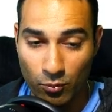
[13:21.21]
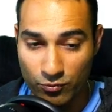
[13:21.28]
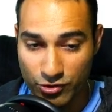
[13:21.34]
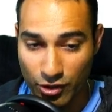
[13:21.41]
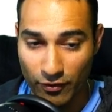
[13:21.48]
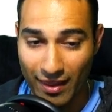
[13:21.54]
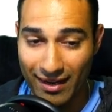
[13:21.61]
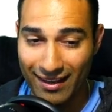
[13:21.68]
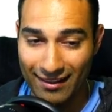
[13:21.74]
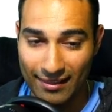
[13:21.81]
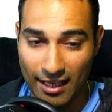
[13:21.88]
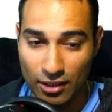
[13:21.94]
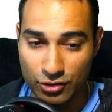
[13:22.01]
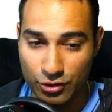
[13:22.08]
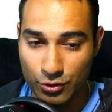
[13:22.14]
So that
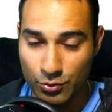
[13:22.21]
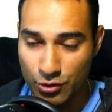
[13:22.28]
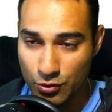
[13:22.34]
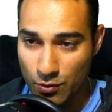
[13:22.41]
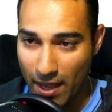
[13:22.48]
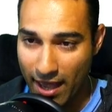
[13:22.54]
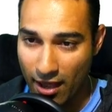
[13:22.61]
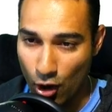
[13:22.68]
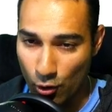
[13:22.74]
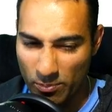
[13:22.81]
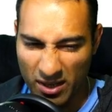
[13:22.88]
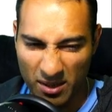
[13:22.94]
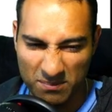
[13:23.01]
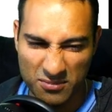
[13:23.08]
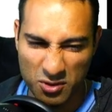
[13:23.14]
allows you to open
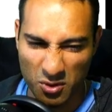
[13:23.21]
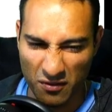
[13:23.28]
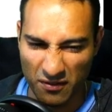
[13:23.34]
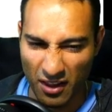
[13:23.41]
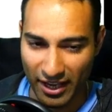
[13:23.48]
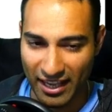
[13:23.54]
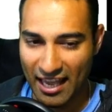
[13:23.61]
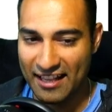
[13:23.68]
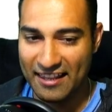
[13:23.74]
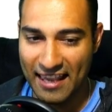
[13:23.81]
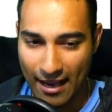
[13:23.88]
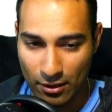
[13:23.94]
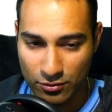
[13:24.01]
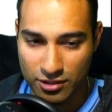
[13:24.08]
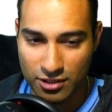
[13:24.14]
up sort of like
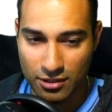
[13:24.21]
accounts